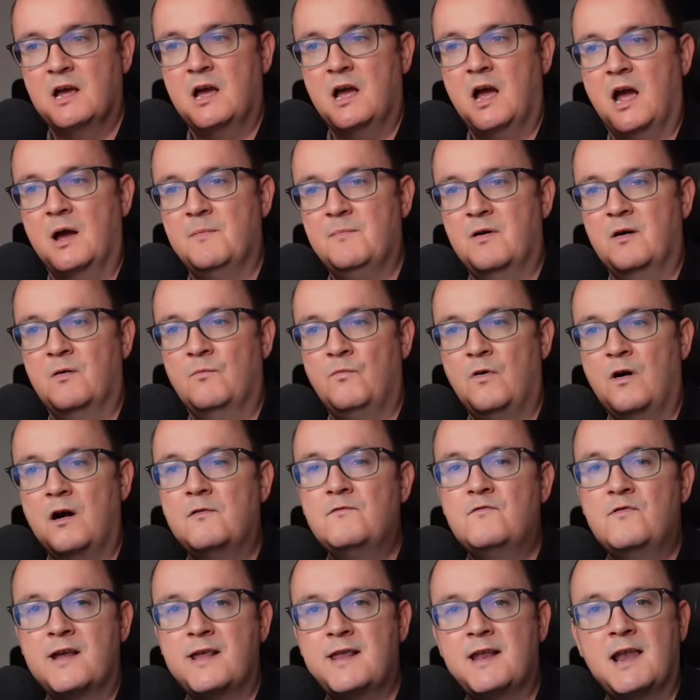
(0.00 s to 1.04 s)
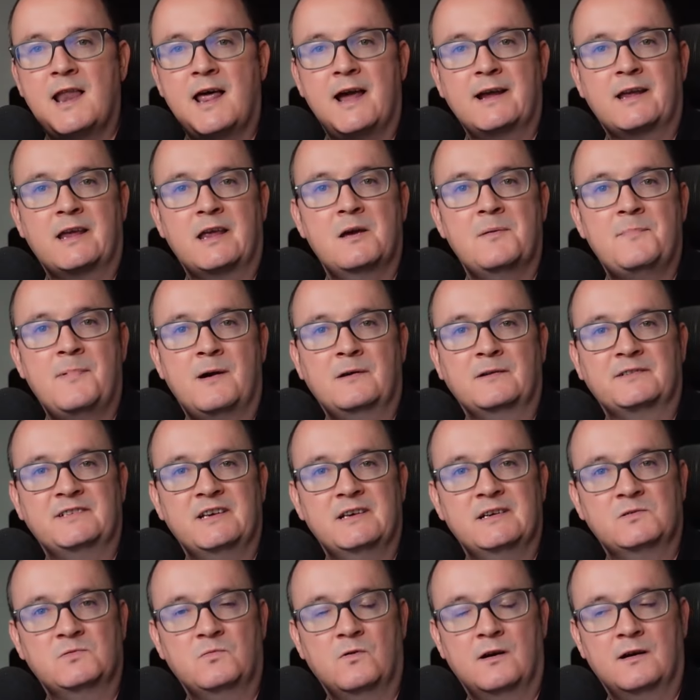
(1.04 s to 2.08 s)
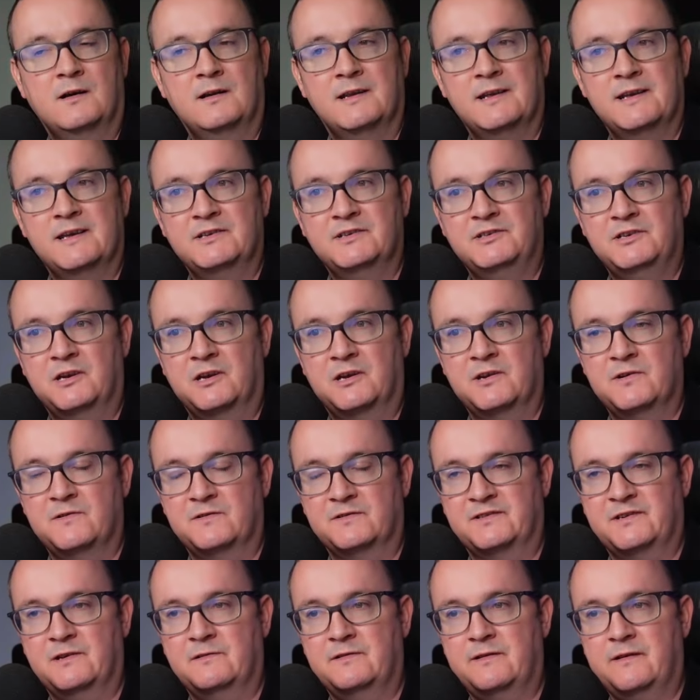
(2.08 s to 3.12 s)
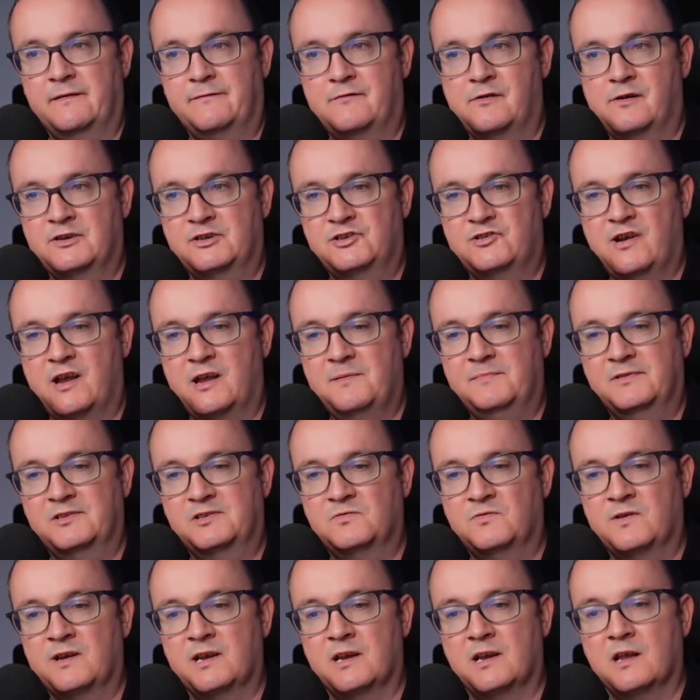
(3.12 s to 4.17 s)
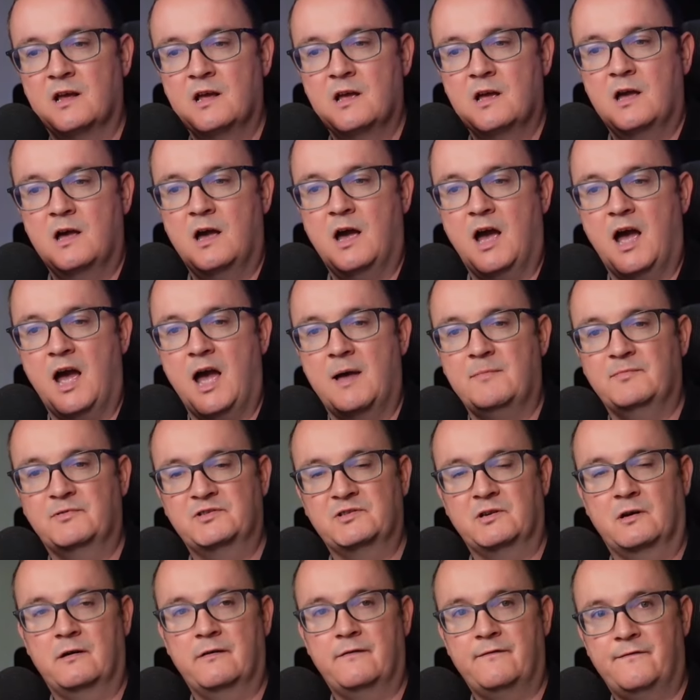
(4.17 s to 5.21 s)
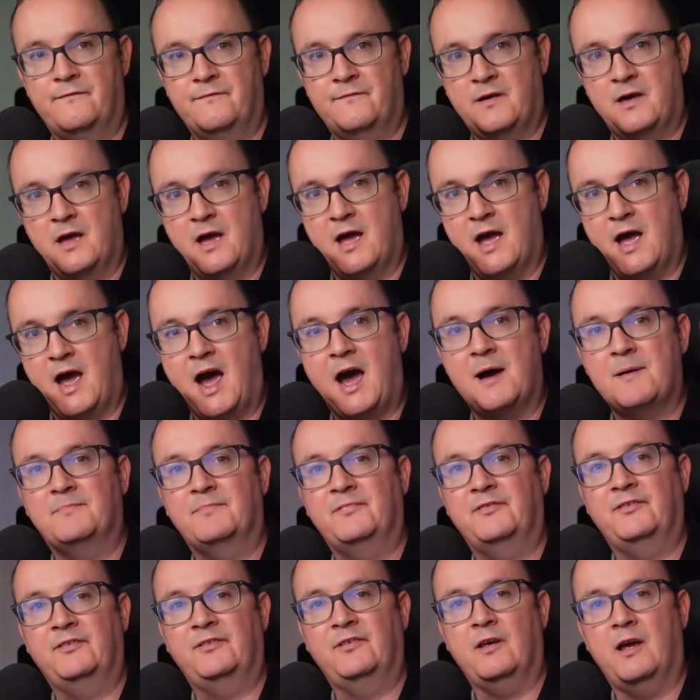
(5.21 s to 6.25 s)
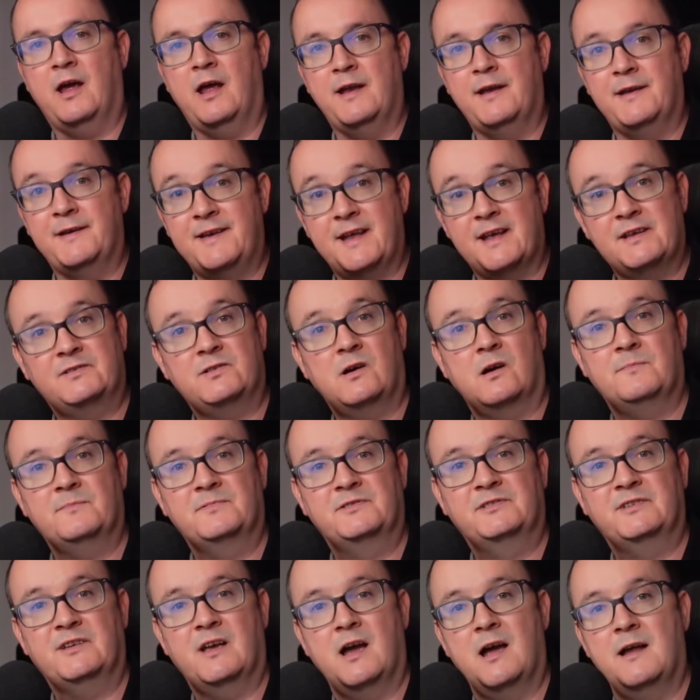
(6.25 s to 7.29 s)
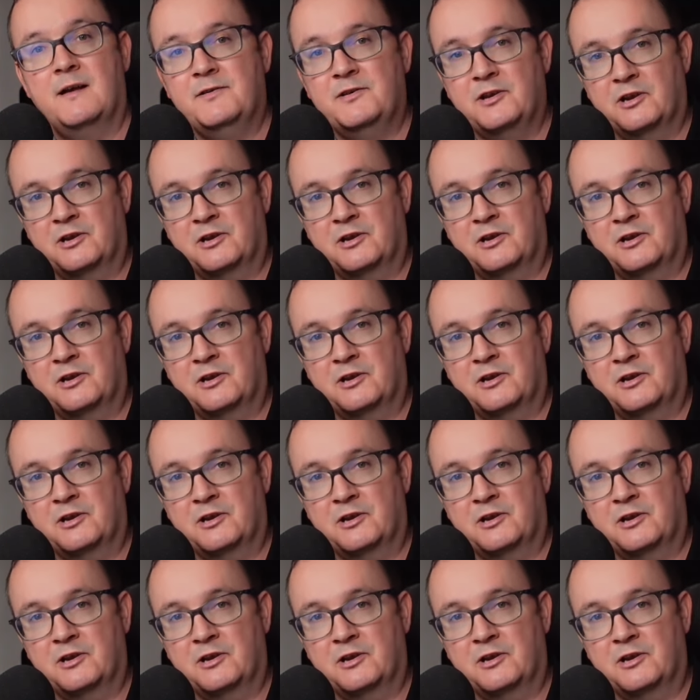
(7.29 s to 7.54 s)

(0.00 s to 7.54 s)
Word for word: Um, and what I really like it about it as well is you can also differentiate between sort of uh, apps and desktops, and you